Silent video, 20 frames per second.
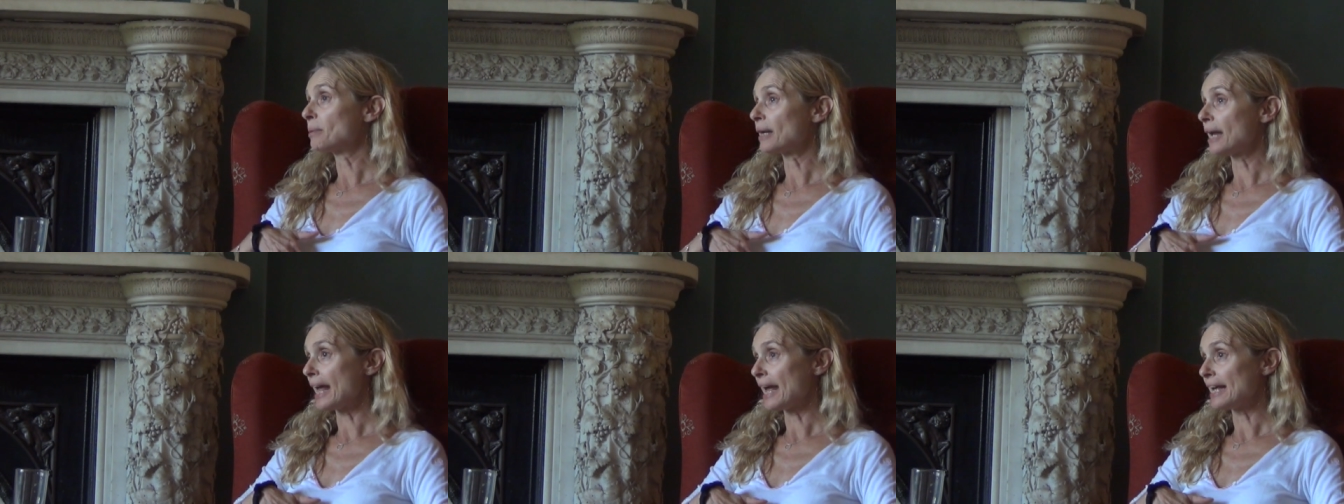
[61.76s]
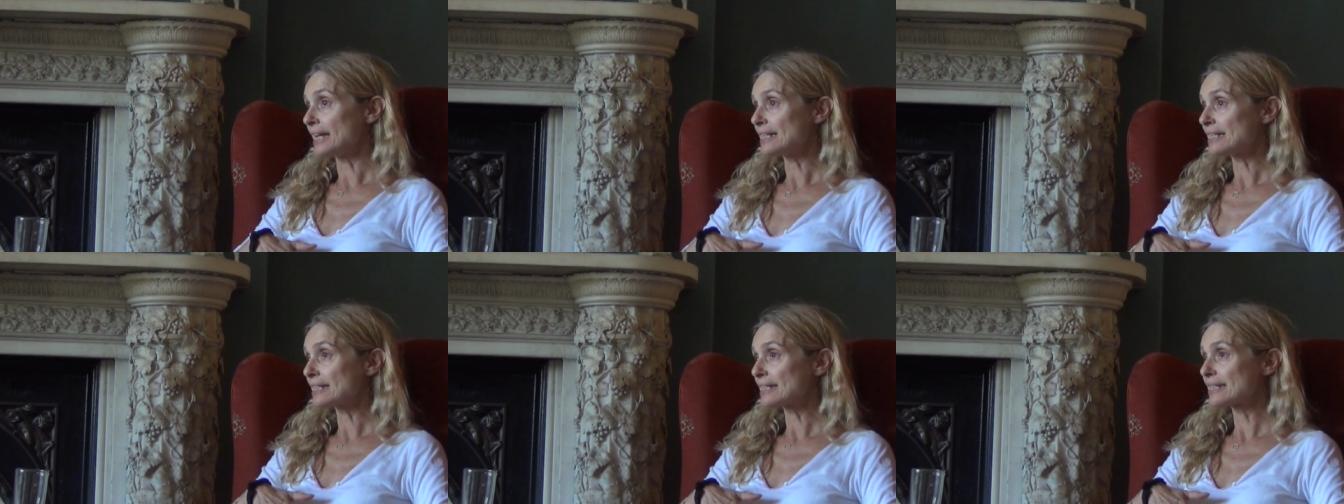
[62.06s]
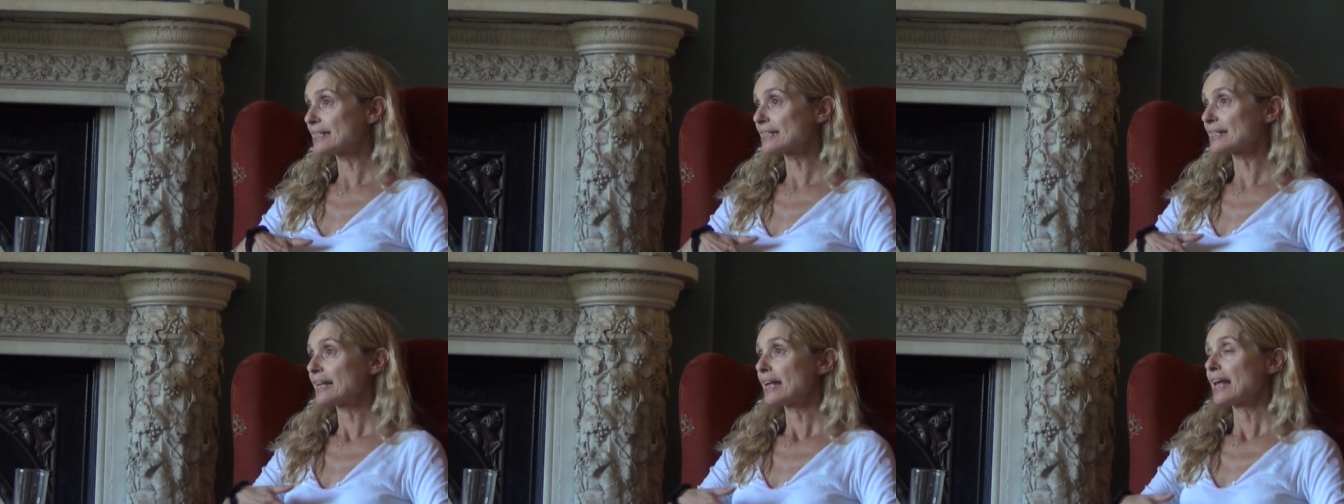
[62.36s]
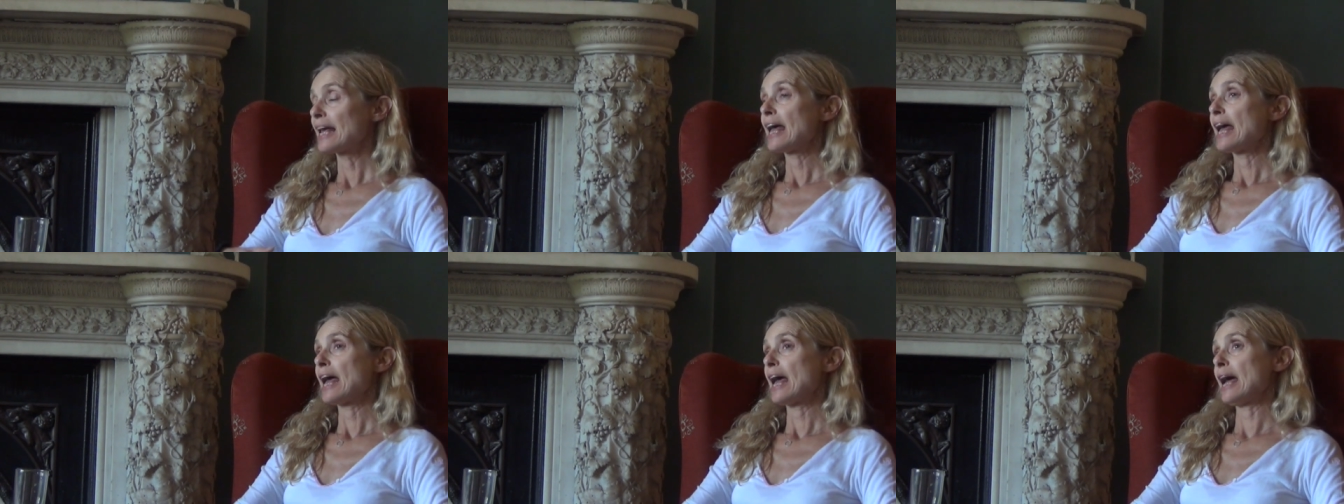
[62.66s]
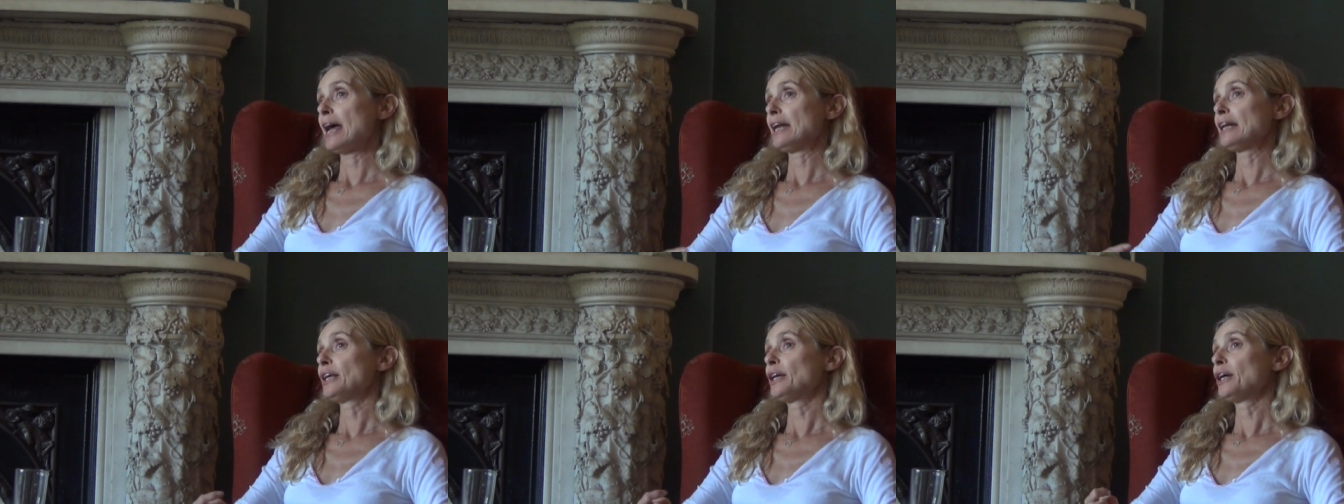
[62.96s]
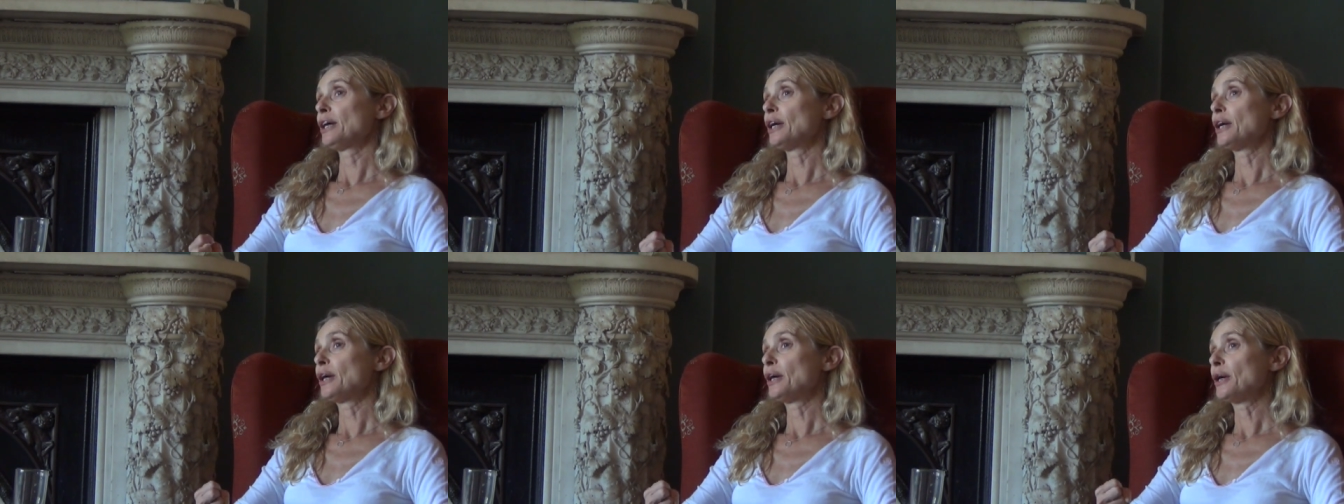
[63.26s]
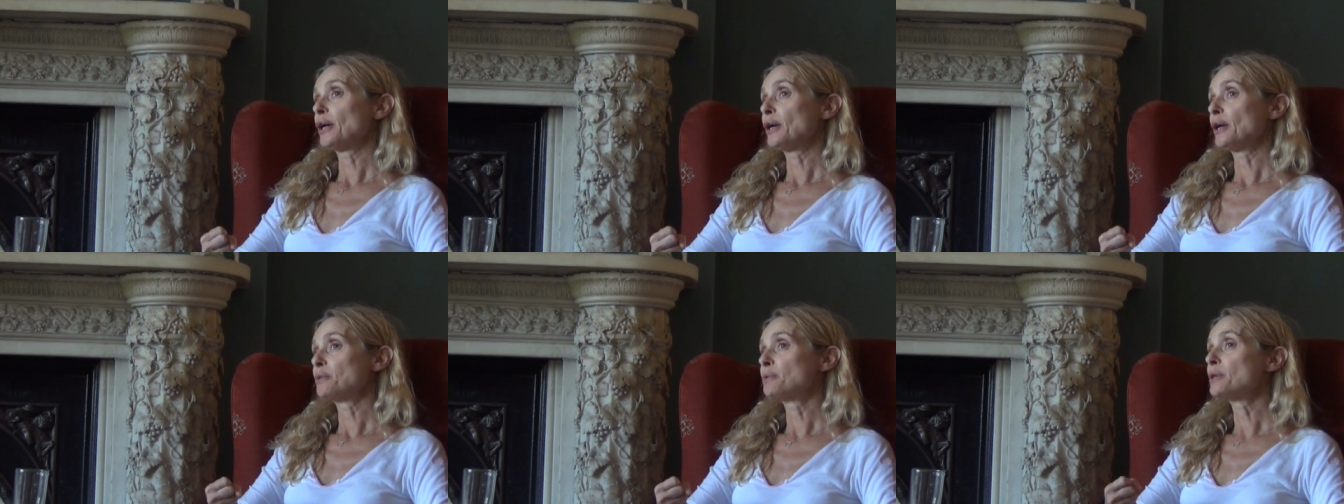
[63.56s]
place and
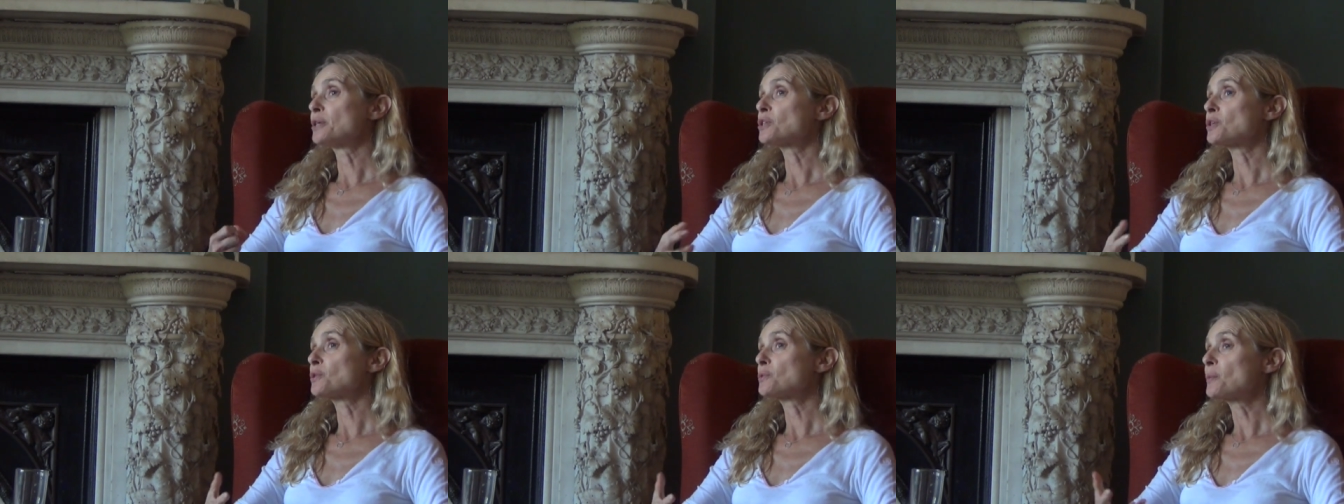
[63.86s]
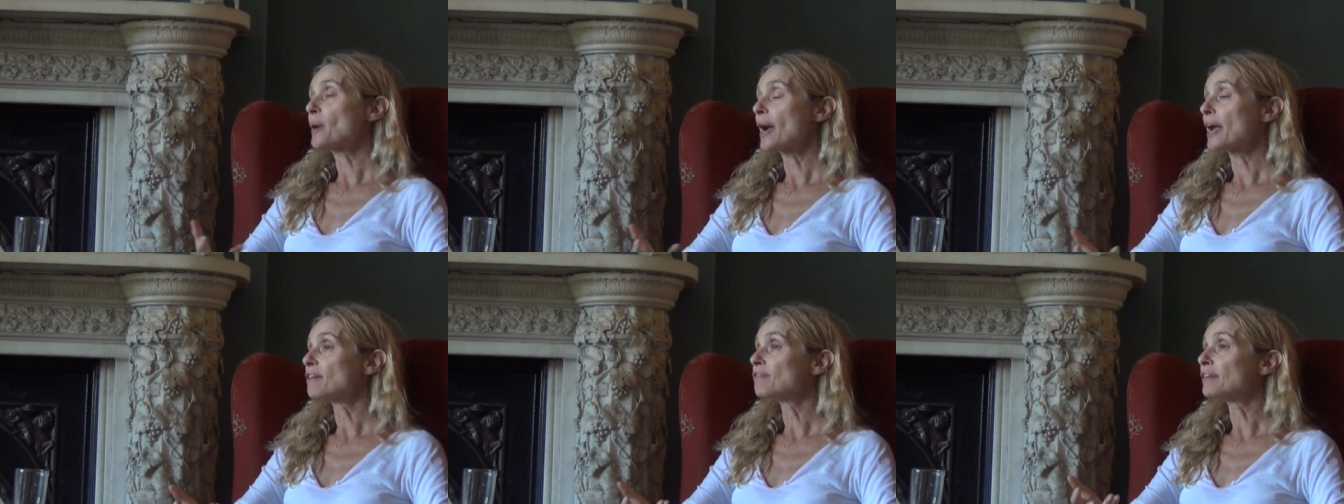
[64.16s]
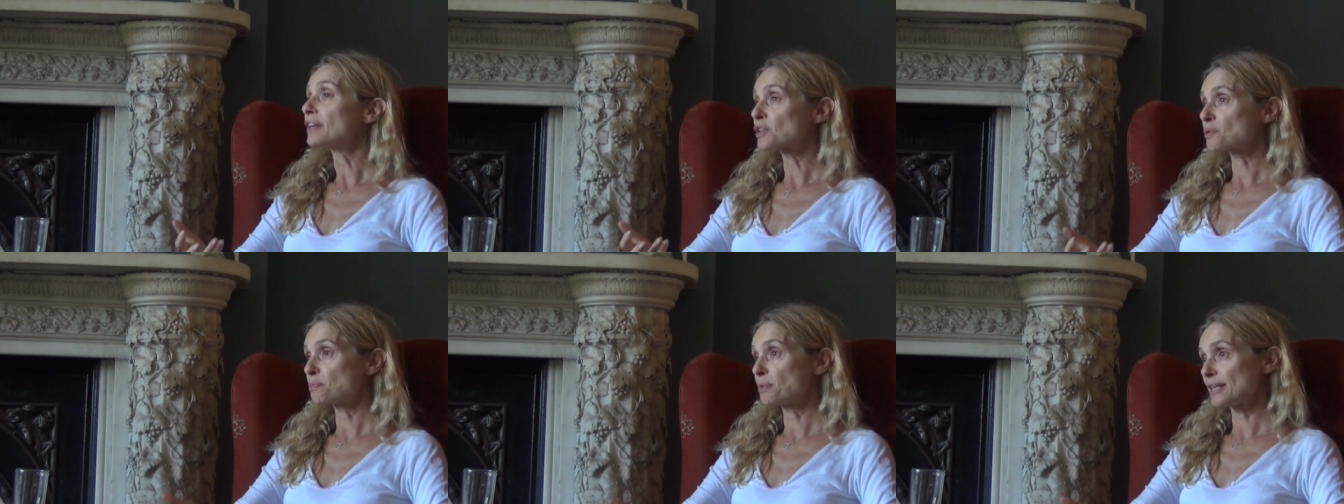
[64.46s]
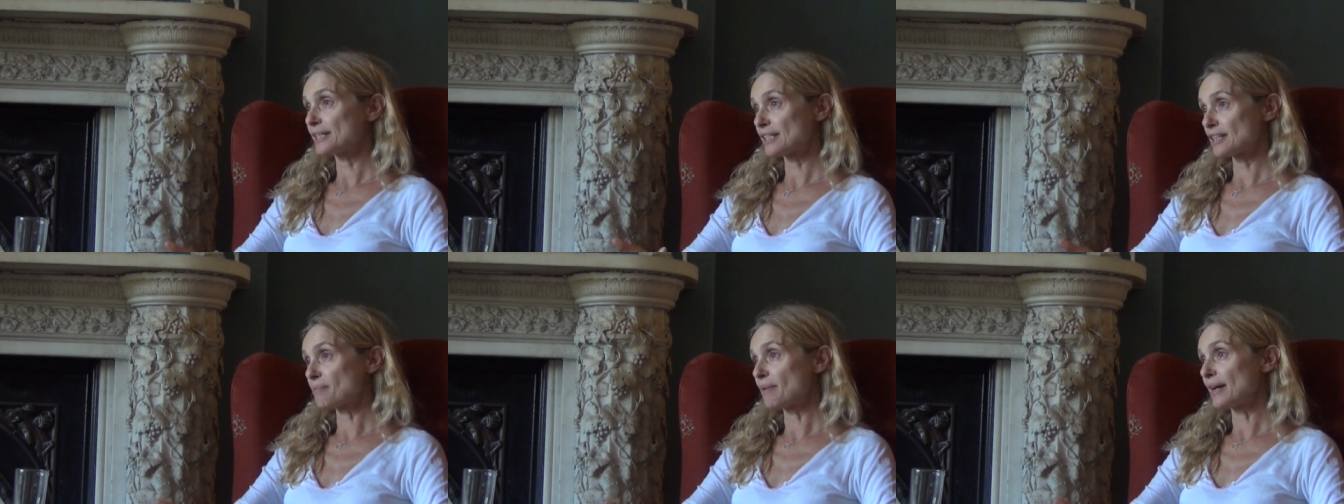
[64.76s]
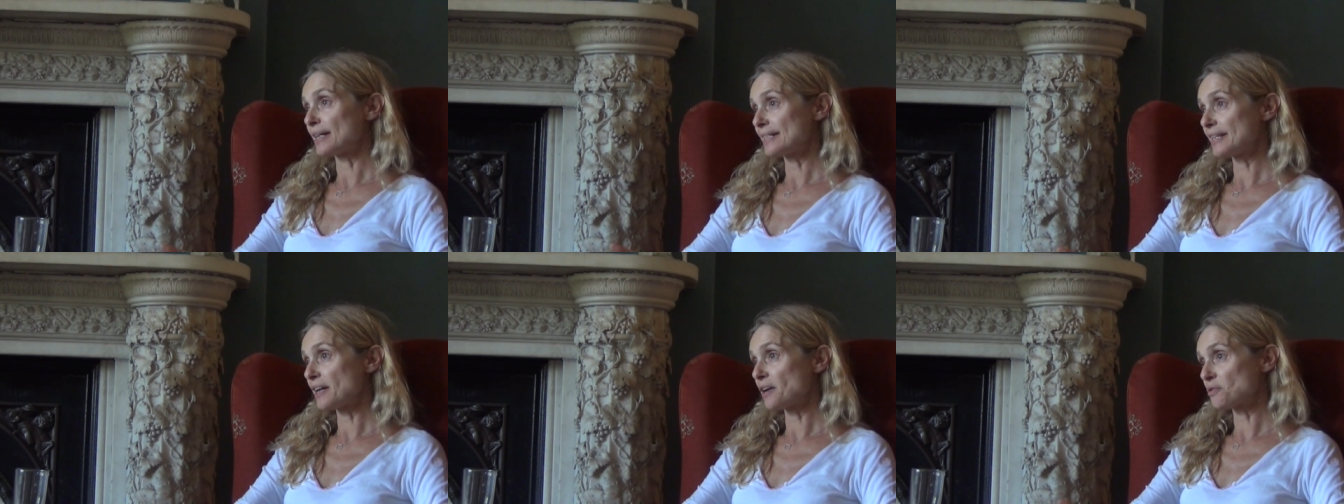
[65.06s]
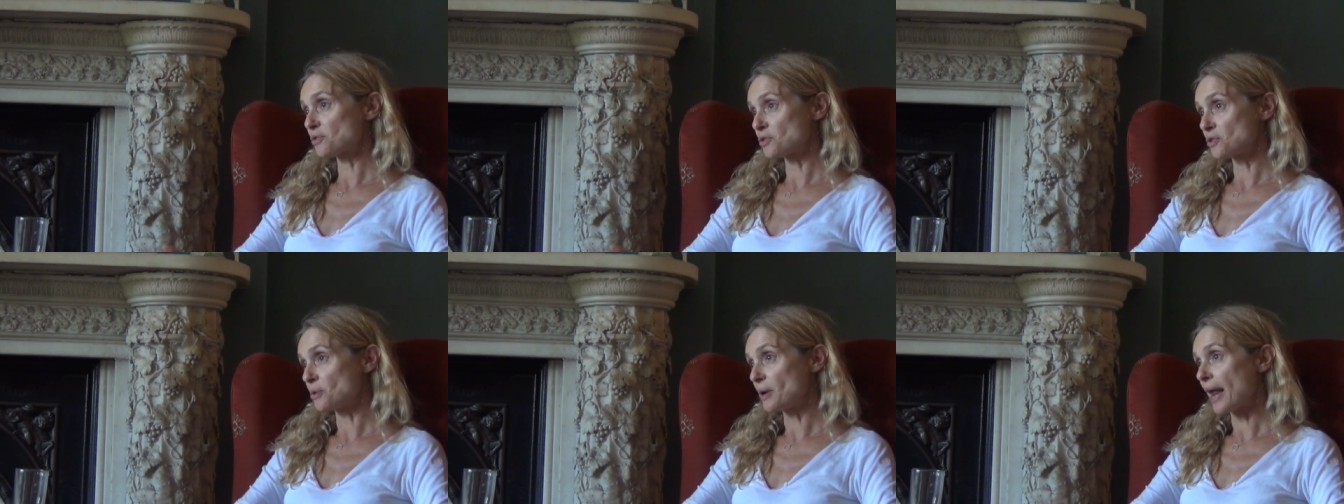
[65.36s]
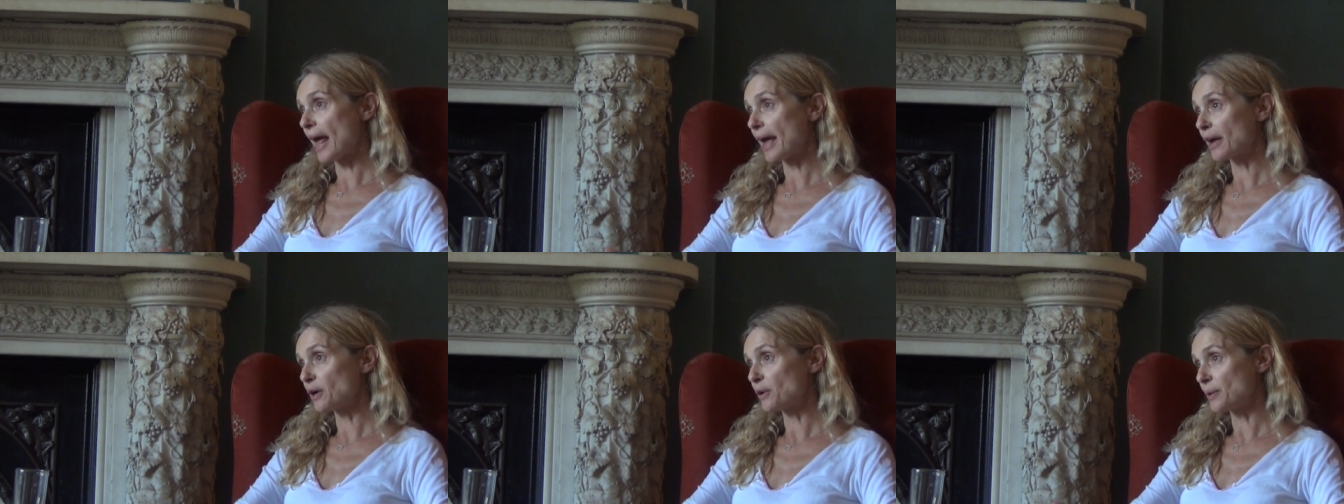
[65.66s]
a richer way of expressing myself
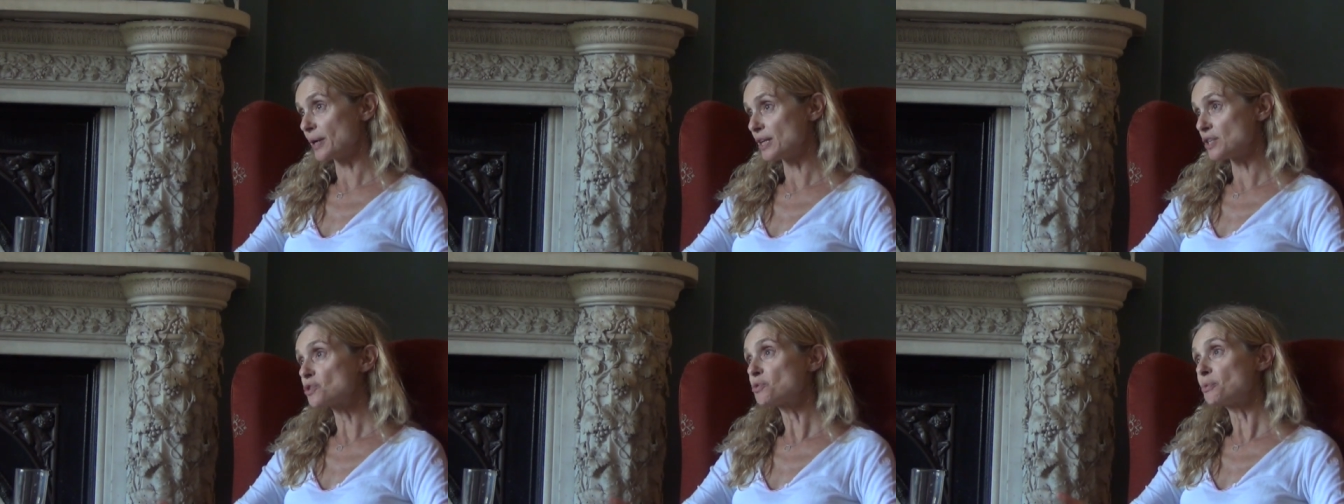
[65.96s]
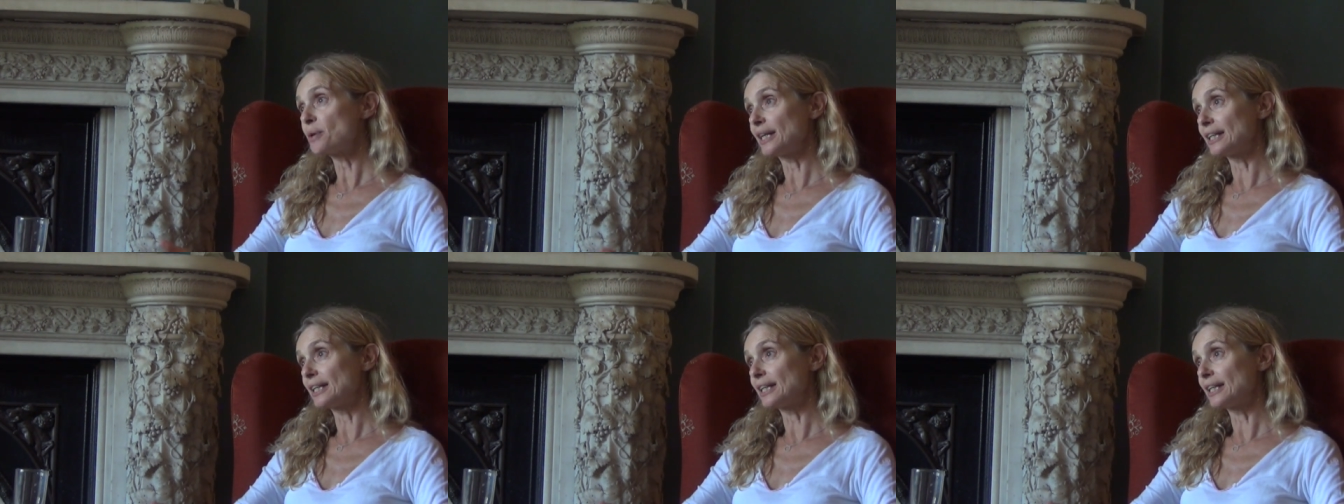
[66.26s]
through language,